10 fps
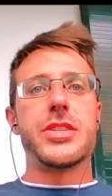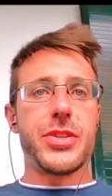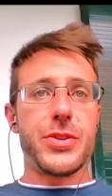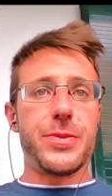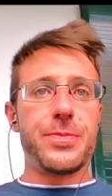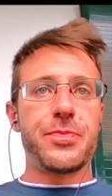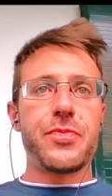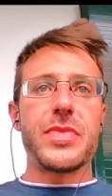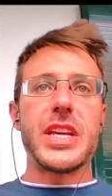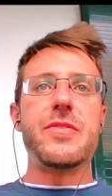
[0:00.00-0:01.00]
So
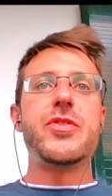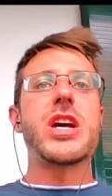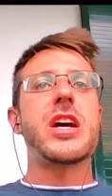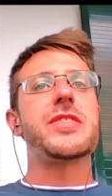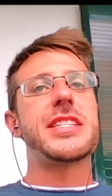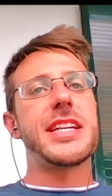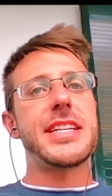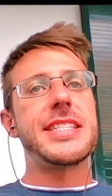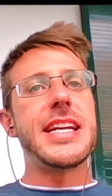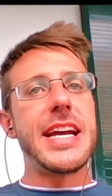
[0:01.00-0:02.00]
if you have
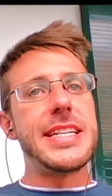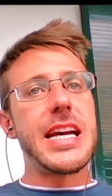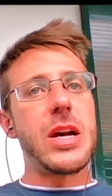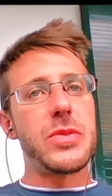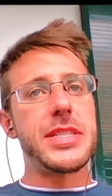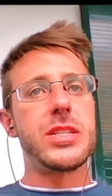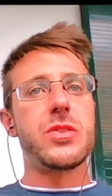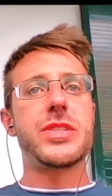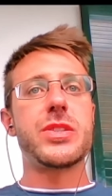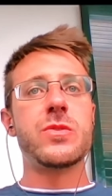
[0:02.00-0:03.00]
68
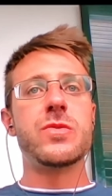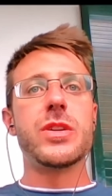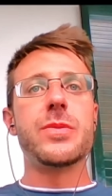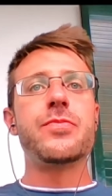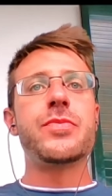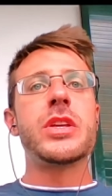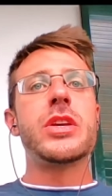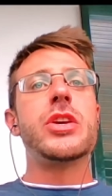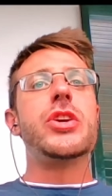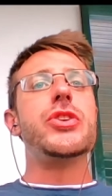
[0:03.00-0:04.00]
ounces of silver,
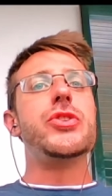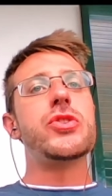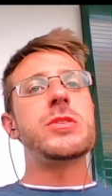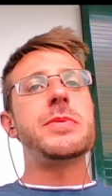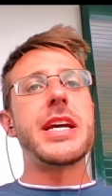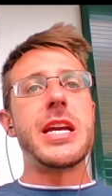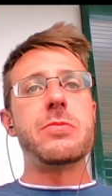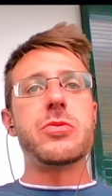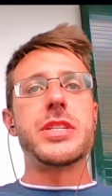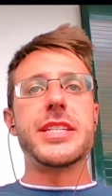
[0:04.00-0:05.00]
you'd be
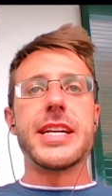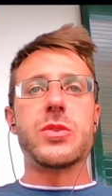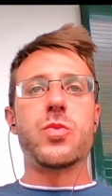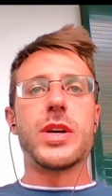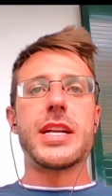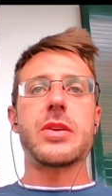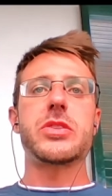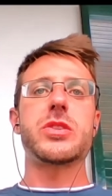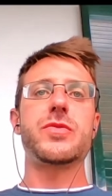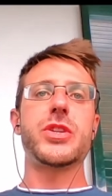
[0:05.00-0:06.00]
able to get 1
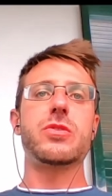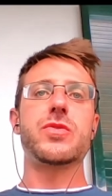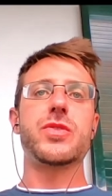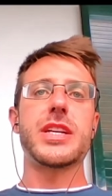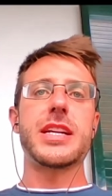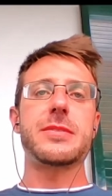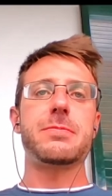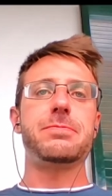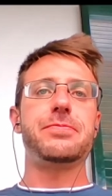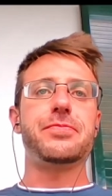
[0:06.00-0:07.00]
ounce of gold for that.